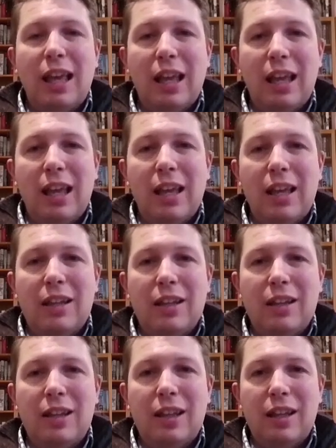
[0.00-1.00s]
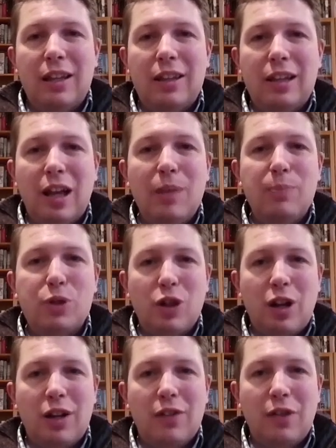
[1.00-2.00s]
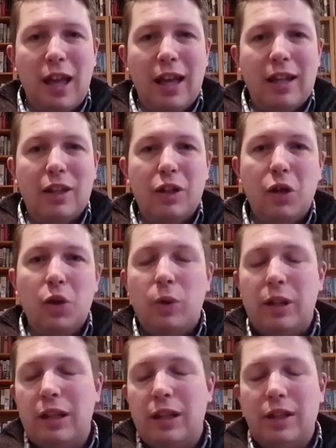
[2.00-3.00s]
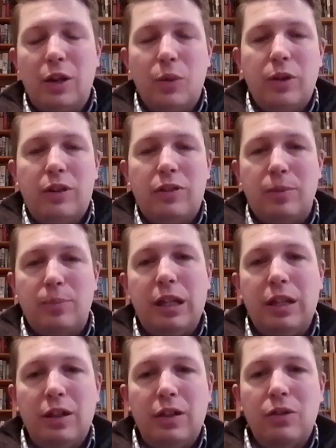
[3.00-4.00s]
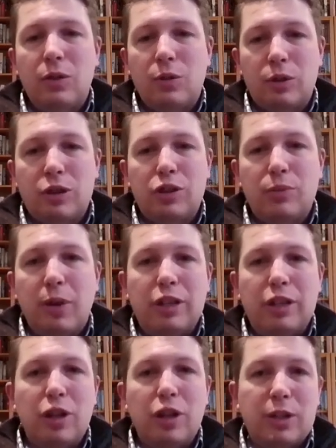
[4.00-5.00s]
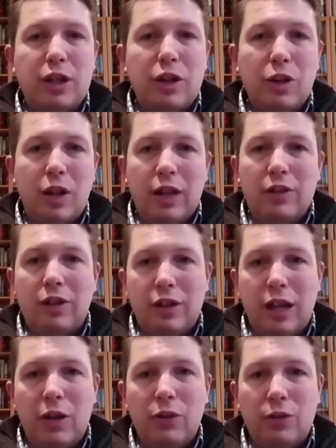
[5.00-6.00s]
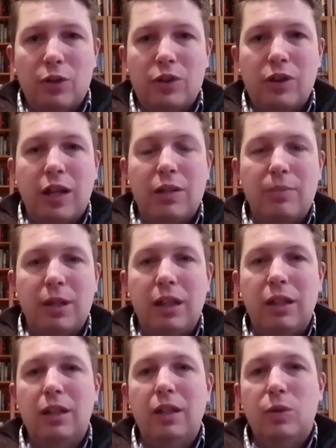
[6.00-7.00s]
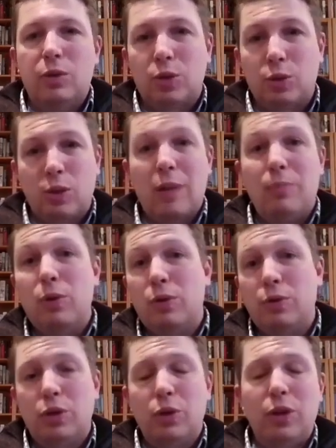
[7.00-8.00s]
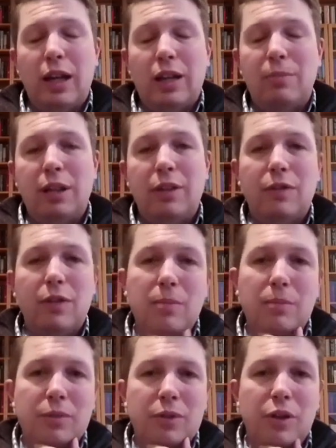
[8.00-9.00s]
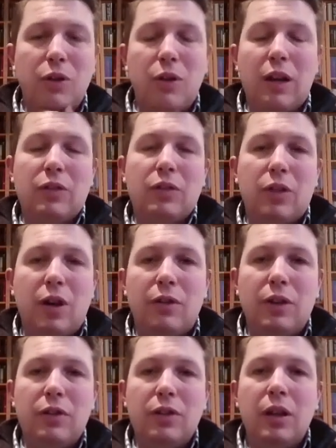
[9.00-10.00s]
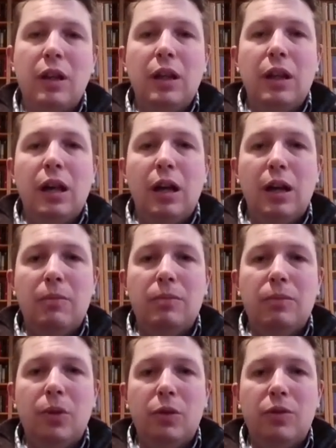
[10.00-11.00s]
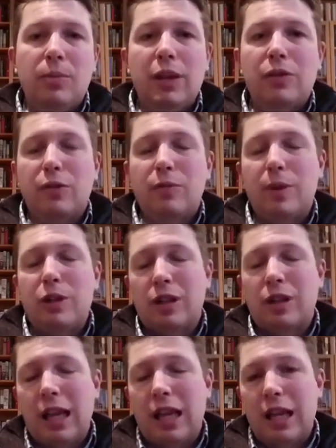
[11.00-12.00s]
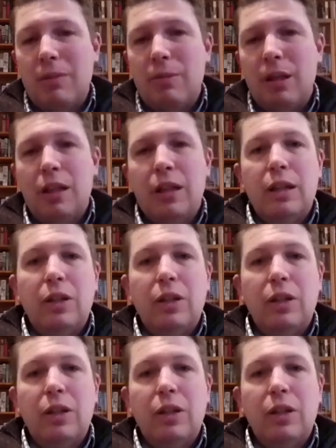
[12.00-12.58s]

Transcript: And the upshot of that, there were these subpoenas. Those were issued by Chairman Darrell Issa on the House Oversight Committee, which was where I moved to that committee from Senator Grassley's office. Those demands for information came.